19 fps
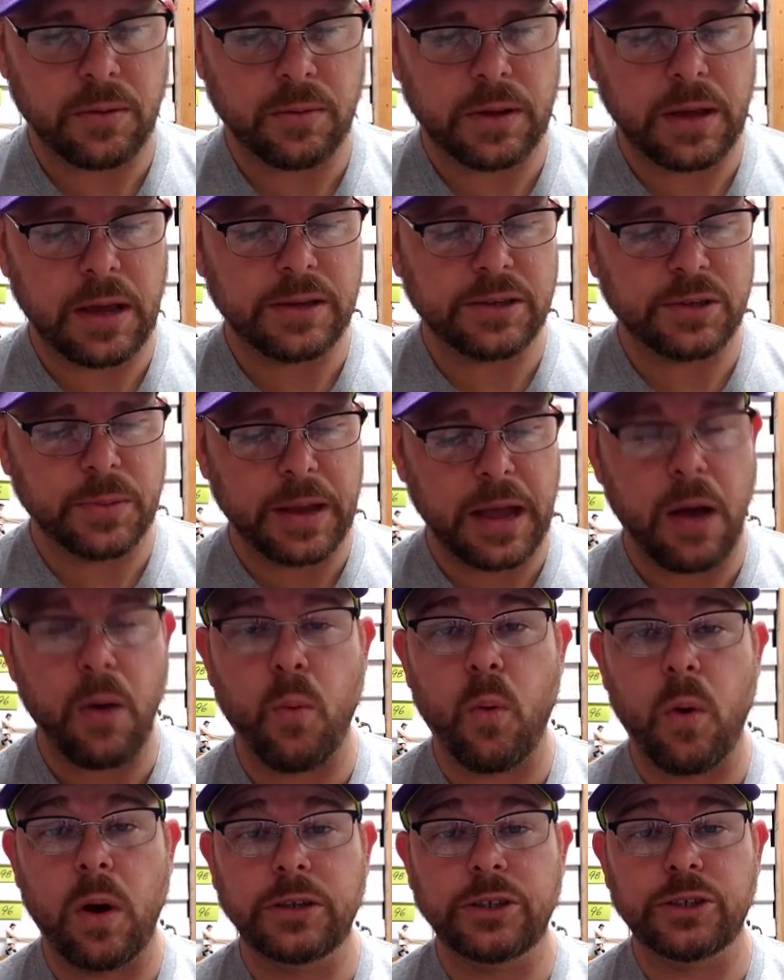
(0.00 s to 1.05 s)
Okay, so we
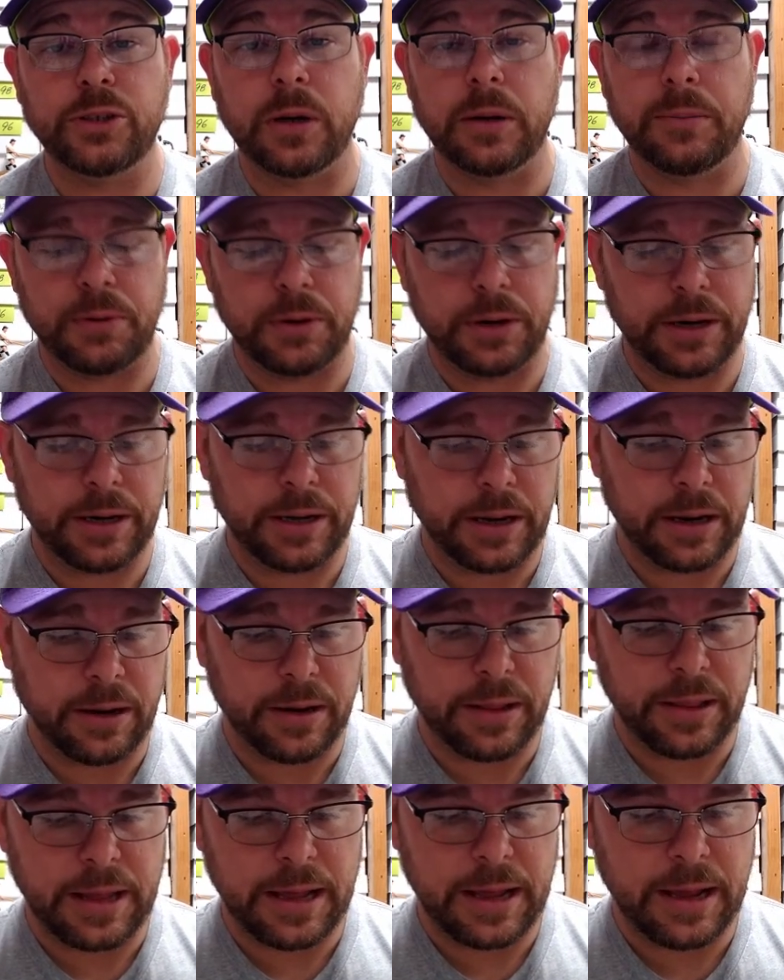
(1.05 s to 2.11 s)
got one short print
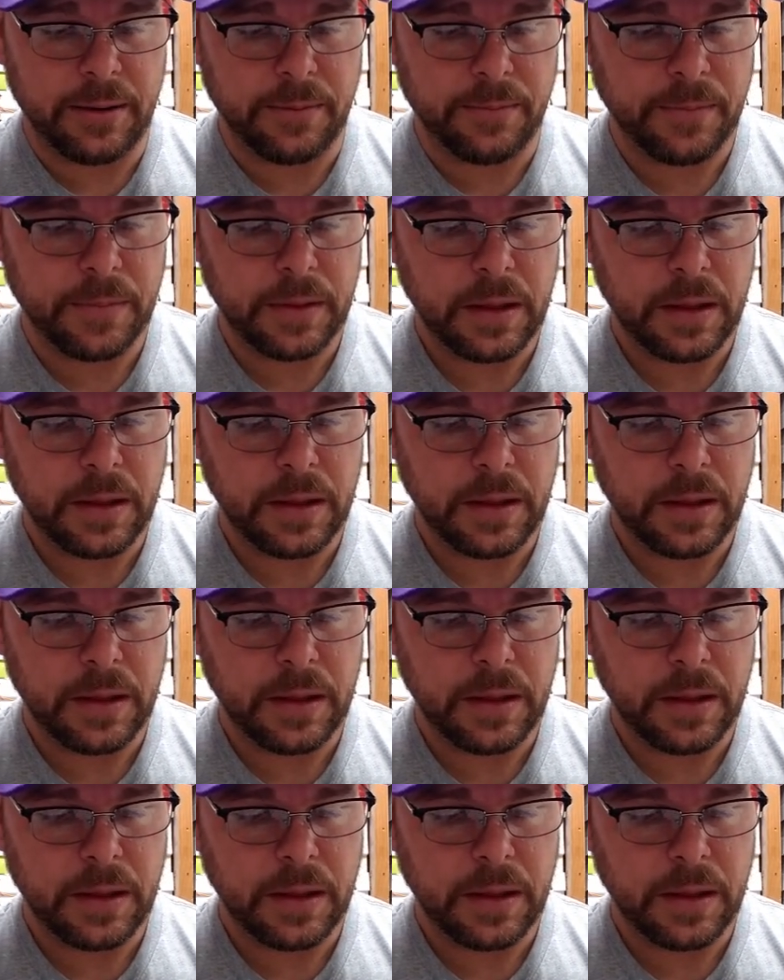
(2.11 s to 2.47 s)
out of that.